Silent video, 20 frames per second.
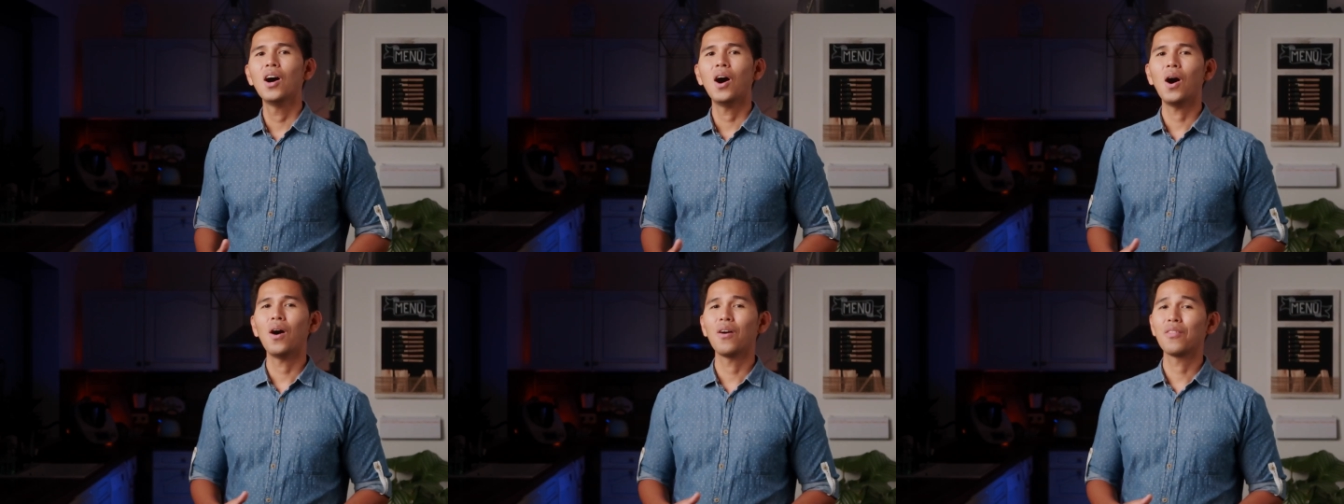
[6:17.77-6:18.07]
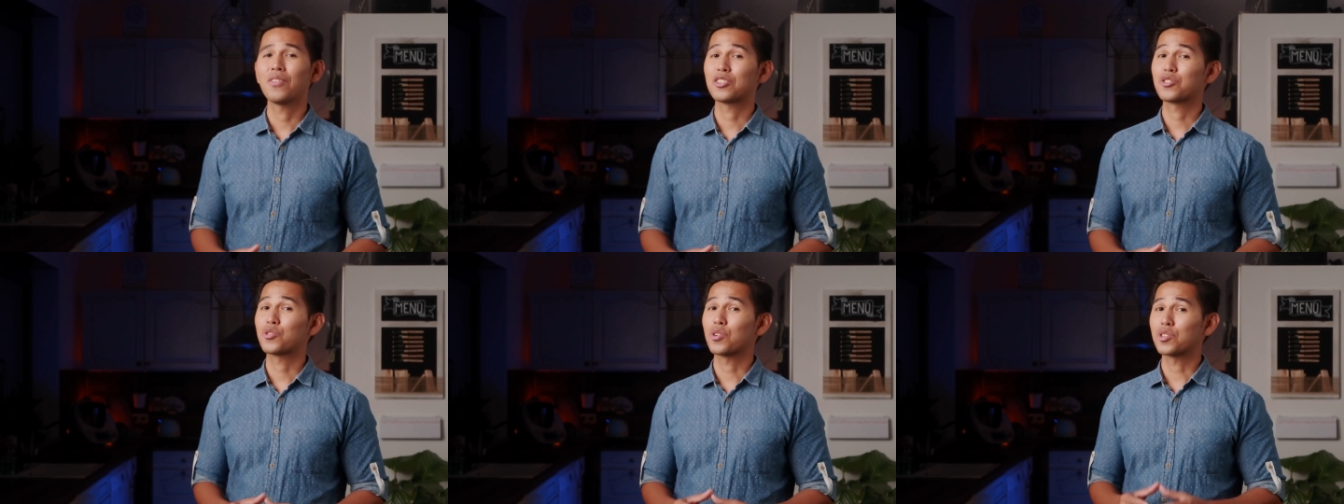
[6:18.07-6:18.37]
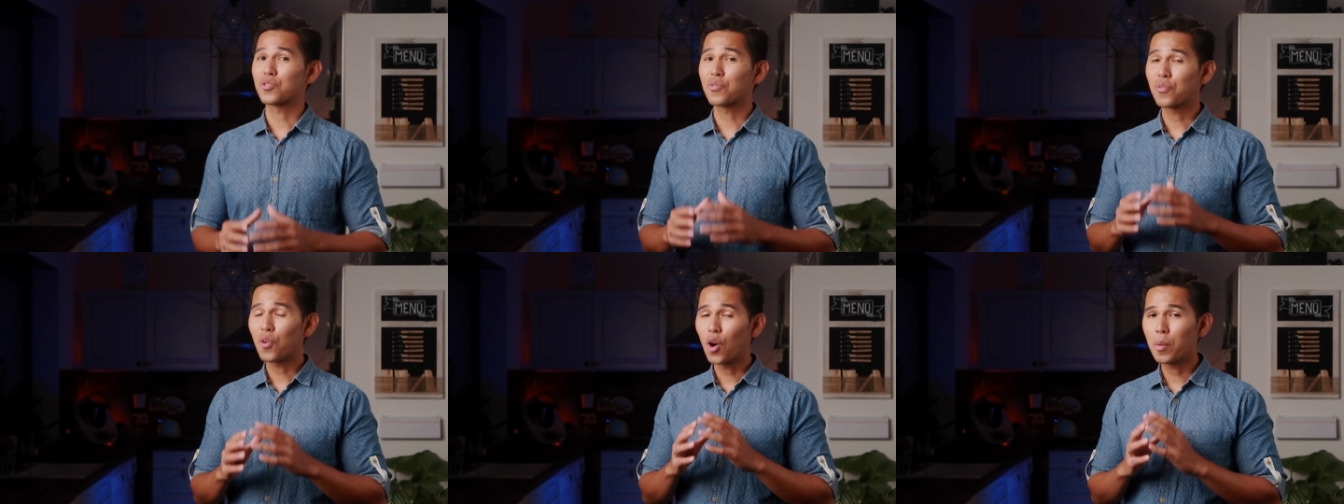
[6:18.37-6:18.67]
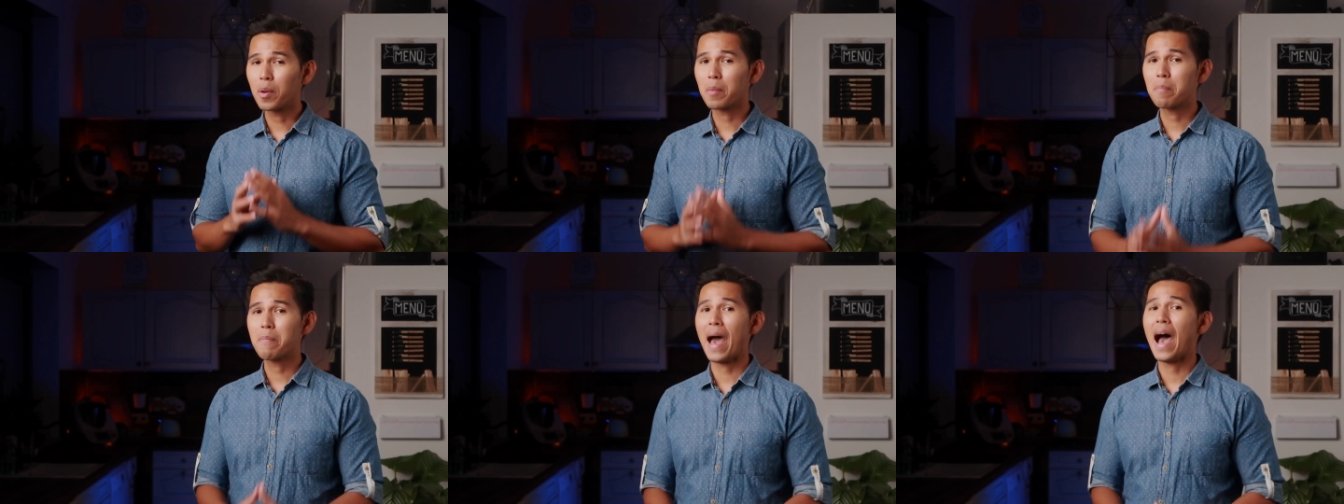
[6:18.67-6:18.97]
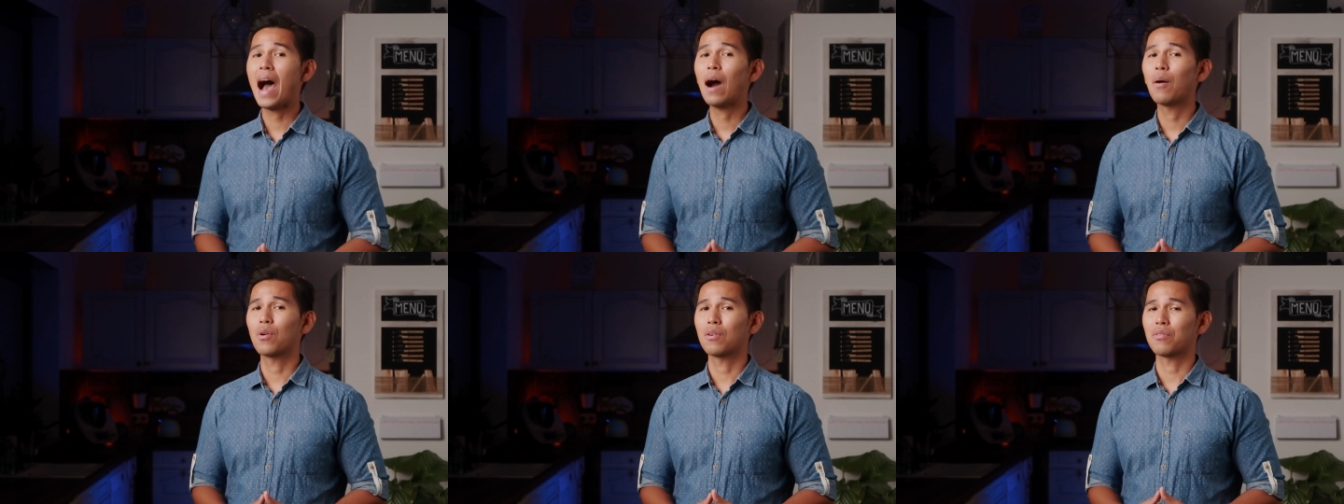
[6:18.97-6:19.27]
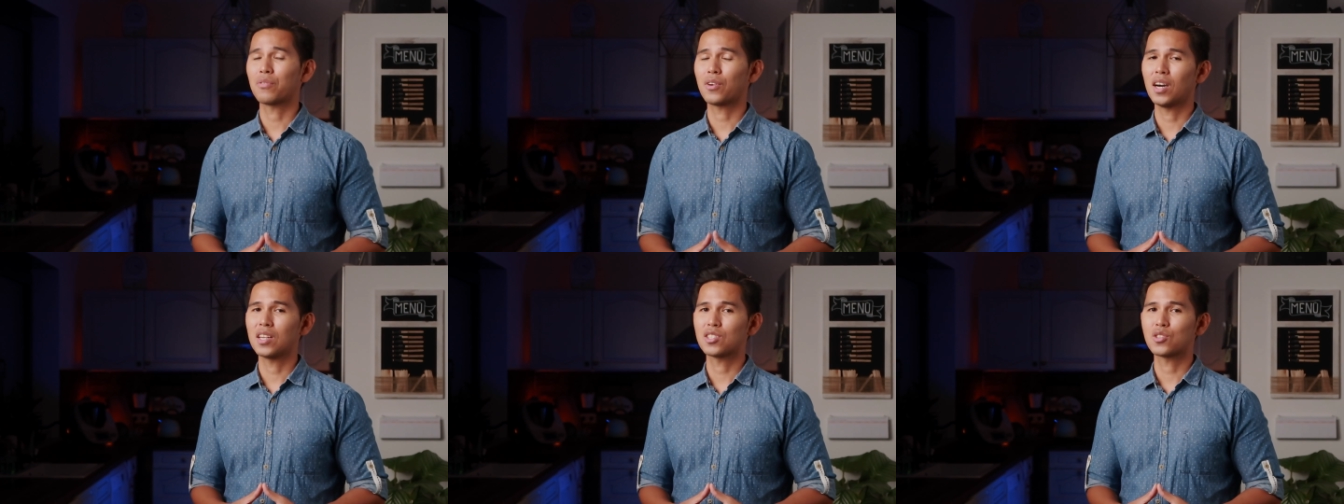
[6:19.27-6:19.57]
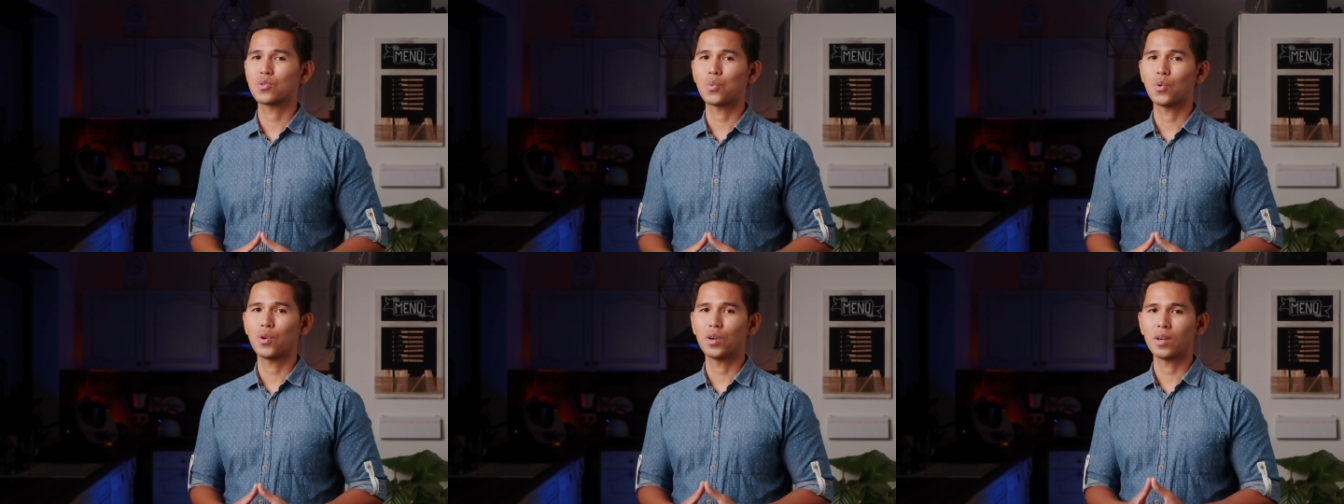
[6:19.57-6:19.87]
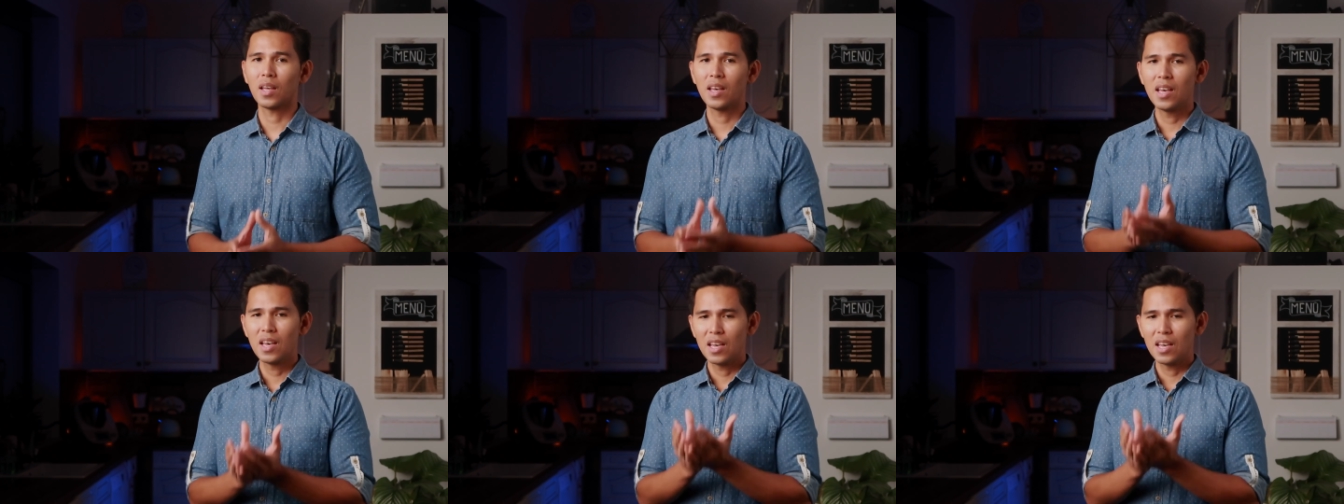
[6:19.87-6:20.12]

on the transforming power of God's Word.